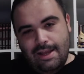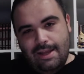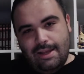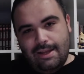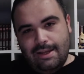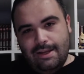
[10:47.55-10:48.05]

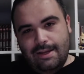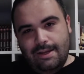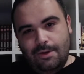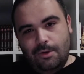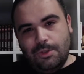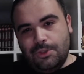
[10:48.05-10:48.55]
uh,
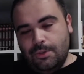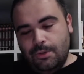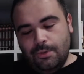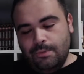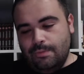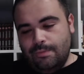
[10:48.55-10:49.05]

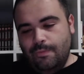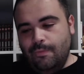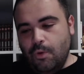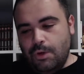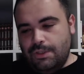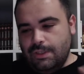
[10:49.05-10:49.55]
original
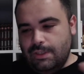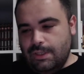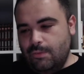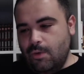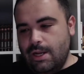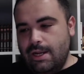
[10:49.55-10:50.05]
voices
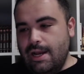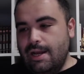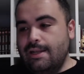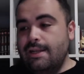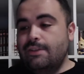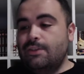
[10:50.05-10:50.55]
and
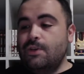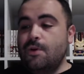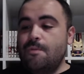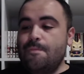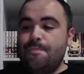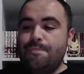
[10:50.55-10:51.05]
whatnot.
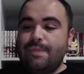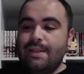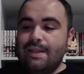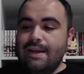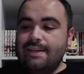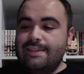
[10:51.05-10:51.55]
So
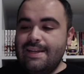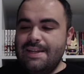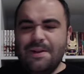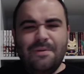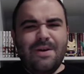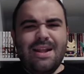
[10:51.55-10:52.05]
I said,
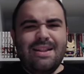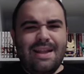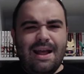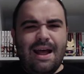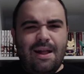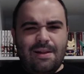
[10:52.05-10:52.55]
you know what,
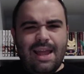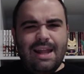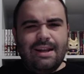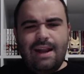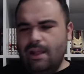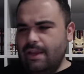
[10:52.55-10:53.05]
I'll get
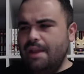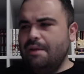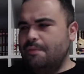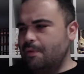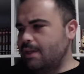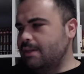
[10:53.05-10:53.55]
it. I'll get
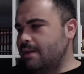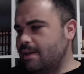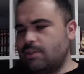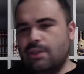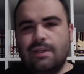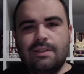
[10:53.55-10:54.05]
it for the
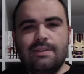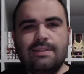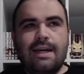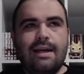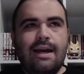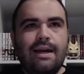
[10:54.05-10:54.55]
collection, because
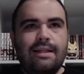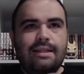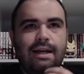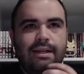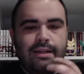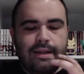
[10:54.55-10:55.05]
I, I,
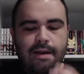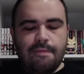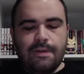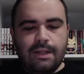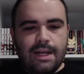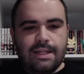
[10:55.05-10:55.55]
I love
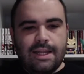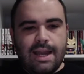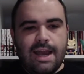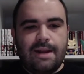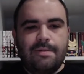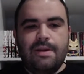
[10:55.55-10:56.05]
collecting
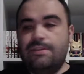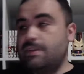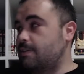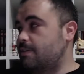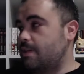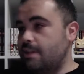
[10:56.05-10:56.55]
anime. As you
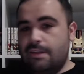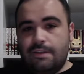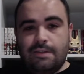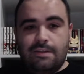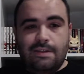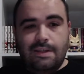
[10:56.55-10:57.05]
can see,
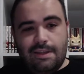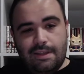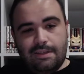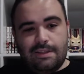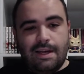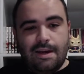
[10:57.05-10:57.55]
this,
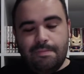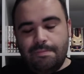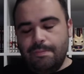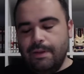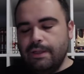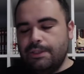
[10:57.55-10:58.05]
this uh,
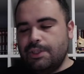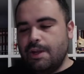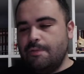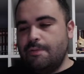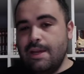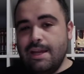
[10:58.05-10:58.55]
Billy
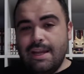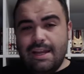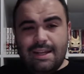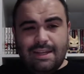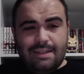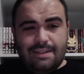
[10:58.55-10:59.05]
shelf
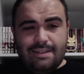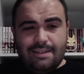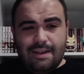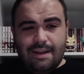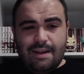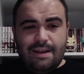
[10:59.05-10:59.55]
is
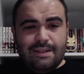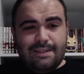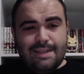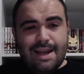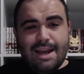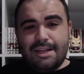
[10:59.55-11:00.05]
uh,
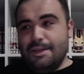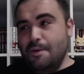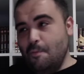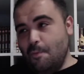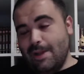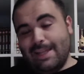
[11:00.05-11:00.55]

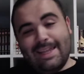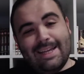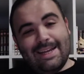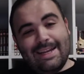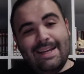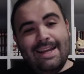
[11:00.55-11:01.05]
stacked with
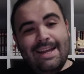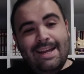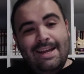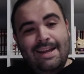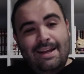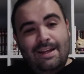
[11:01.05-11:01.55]
uh,
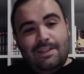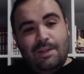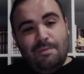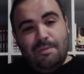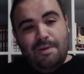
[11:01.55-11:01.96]
some of my